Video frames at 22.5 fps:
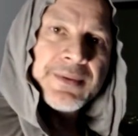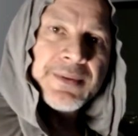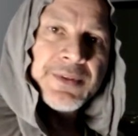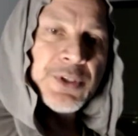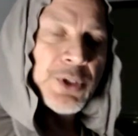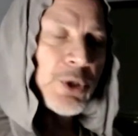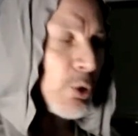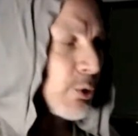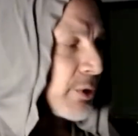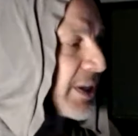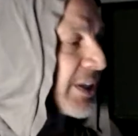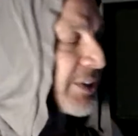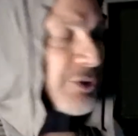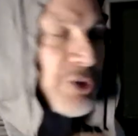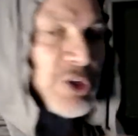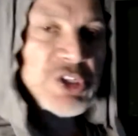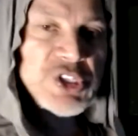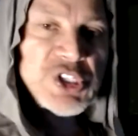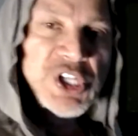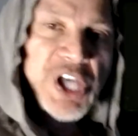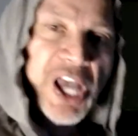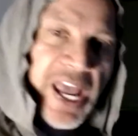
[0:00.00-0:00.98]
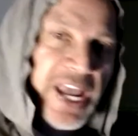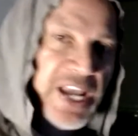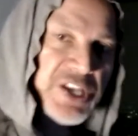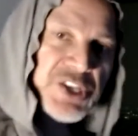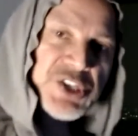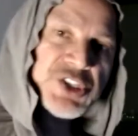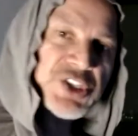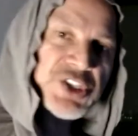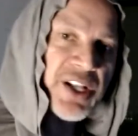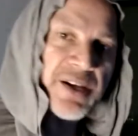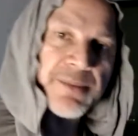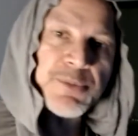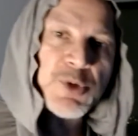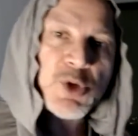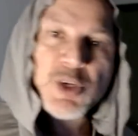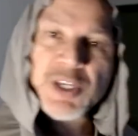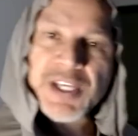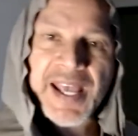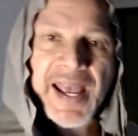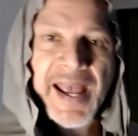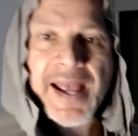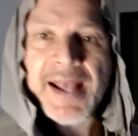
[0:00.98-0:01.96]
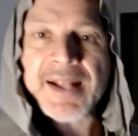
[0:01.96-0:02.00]
You don't need to change them. You
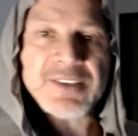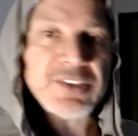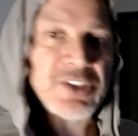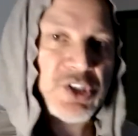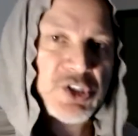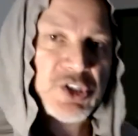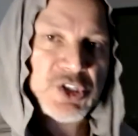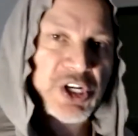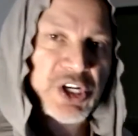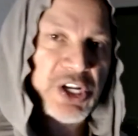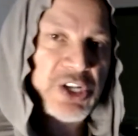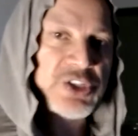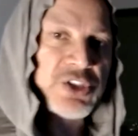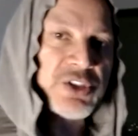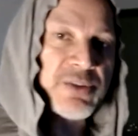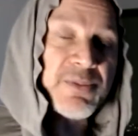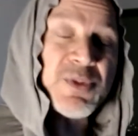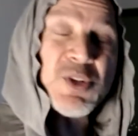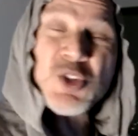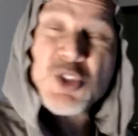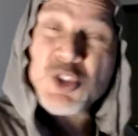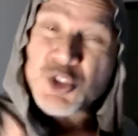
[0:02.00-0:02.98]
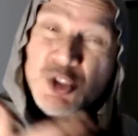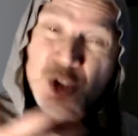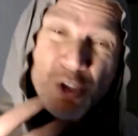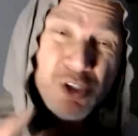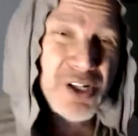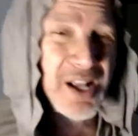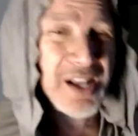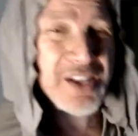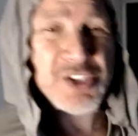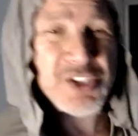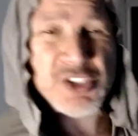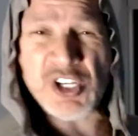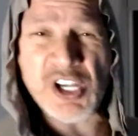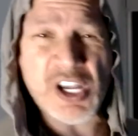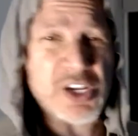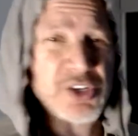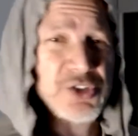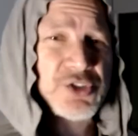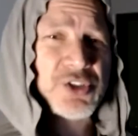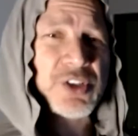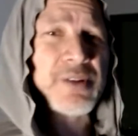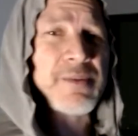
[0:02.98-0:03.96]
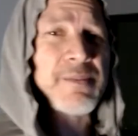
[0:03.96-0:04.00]
can't change them. You should not
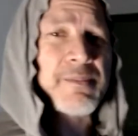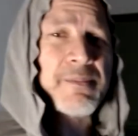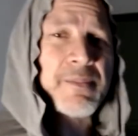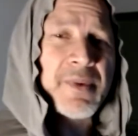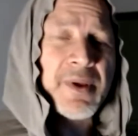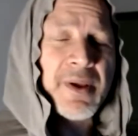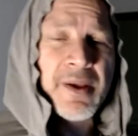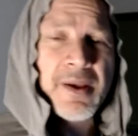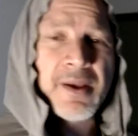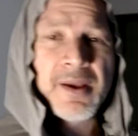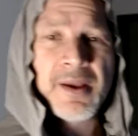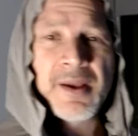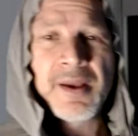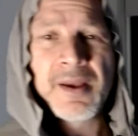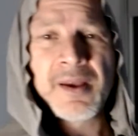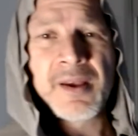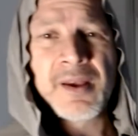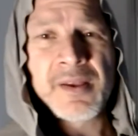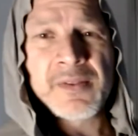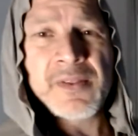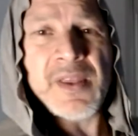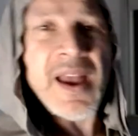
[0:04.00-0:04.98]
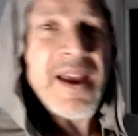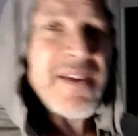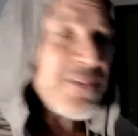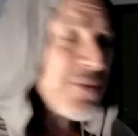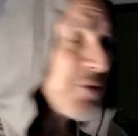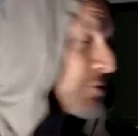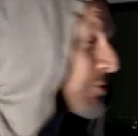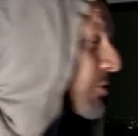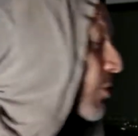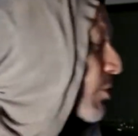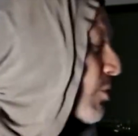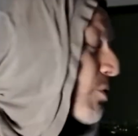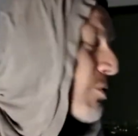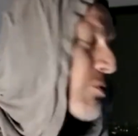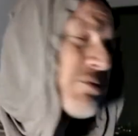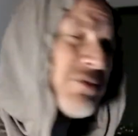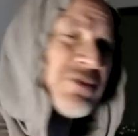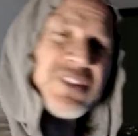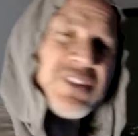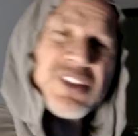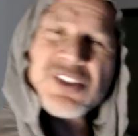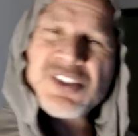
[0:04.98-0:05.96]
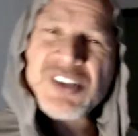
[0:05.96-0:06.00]
change them. They have their
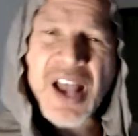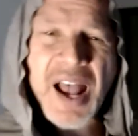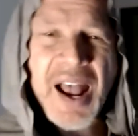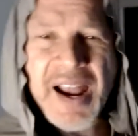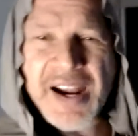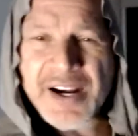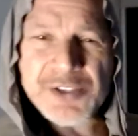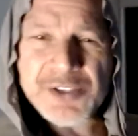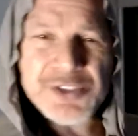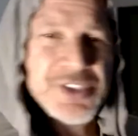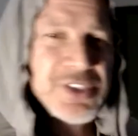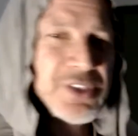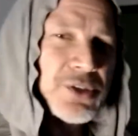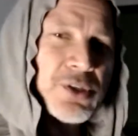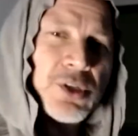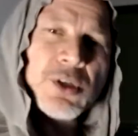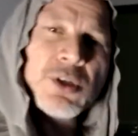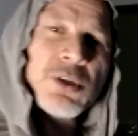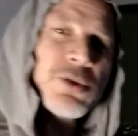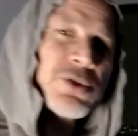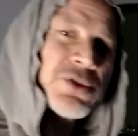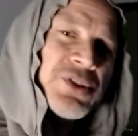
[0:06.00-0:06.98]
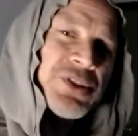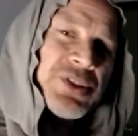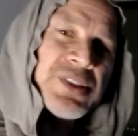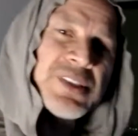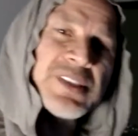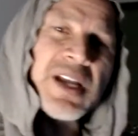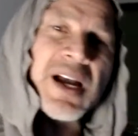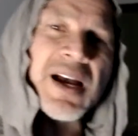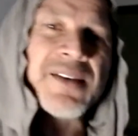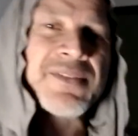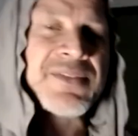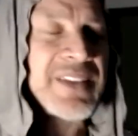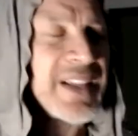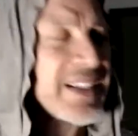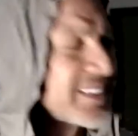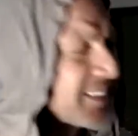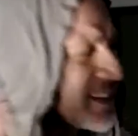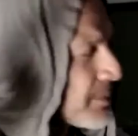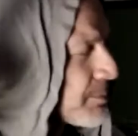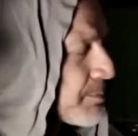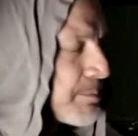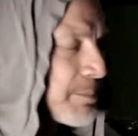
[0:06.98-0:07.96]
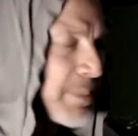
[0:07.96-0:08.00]
own desires and goals and stuff. Let
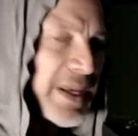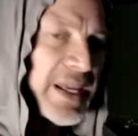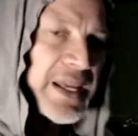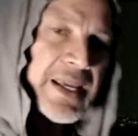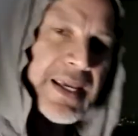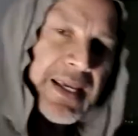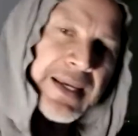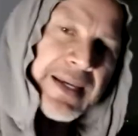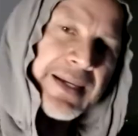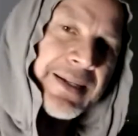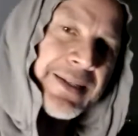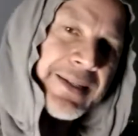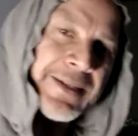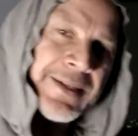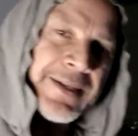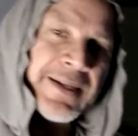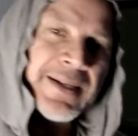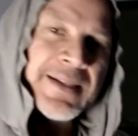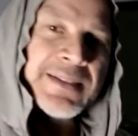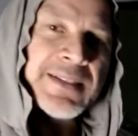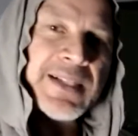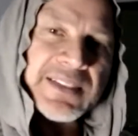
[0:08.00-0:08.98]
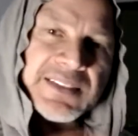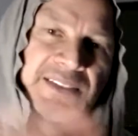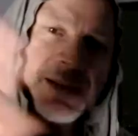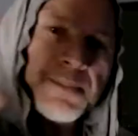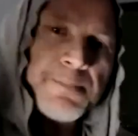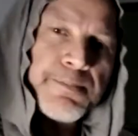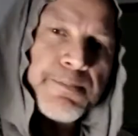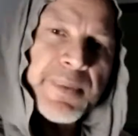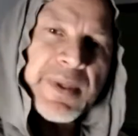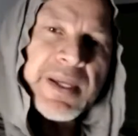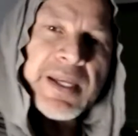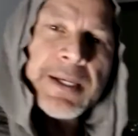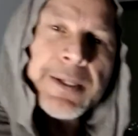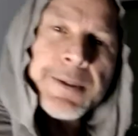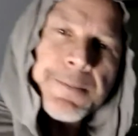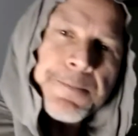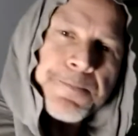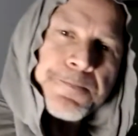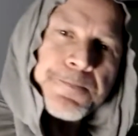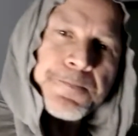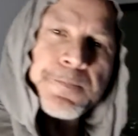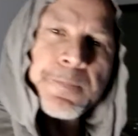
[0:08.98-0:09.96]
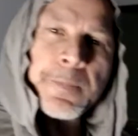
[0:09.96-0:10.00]
them be. Let them be.
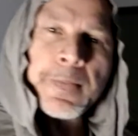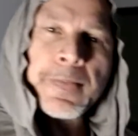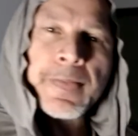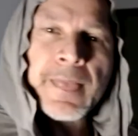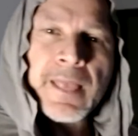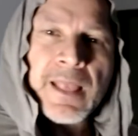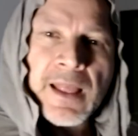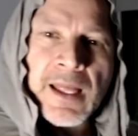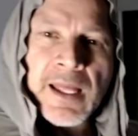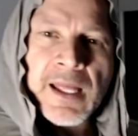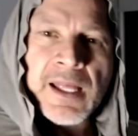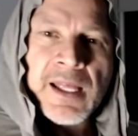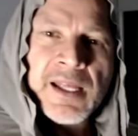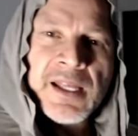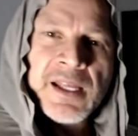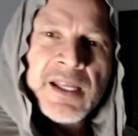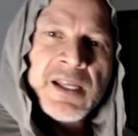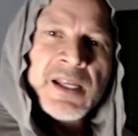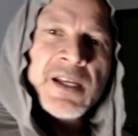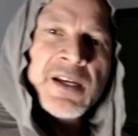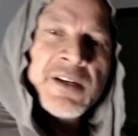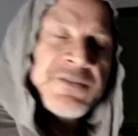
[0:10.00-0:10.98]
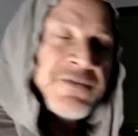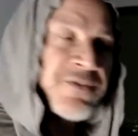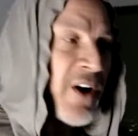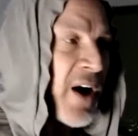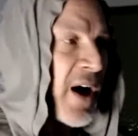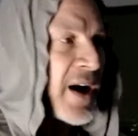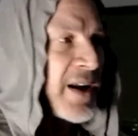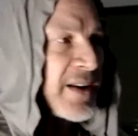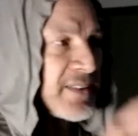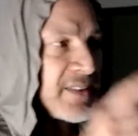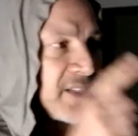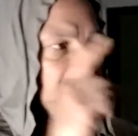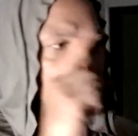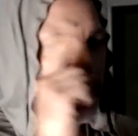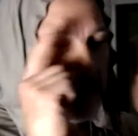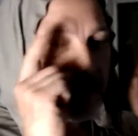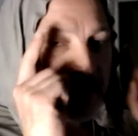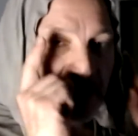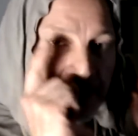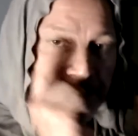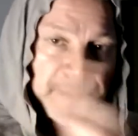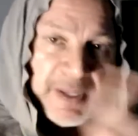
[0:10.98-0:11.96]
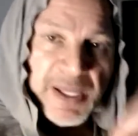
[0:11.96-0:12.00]
Find
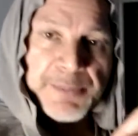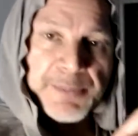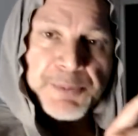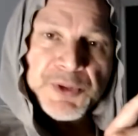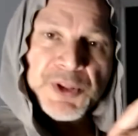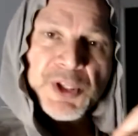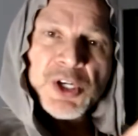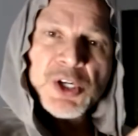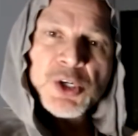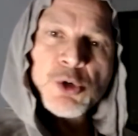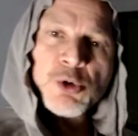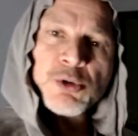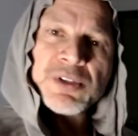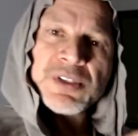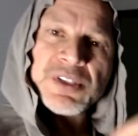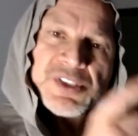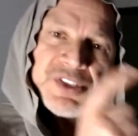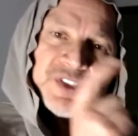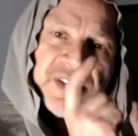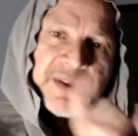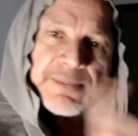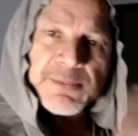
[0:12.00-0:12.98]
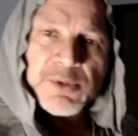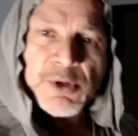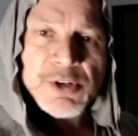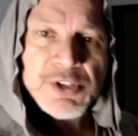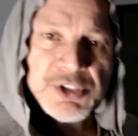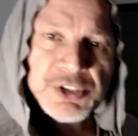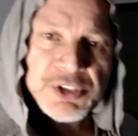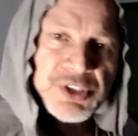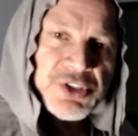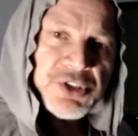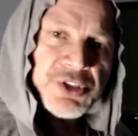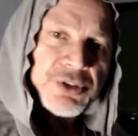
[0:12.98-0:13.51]
the people that are going in the same direction as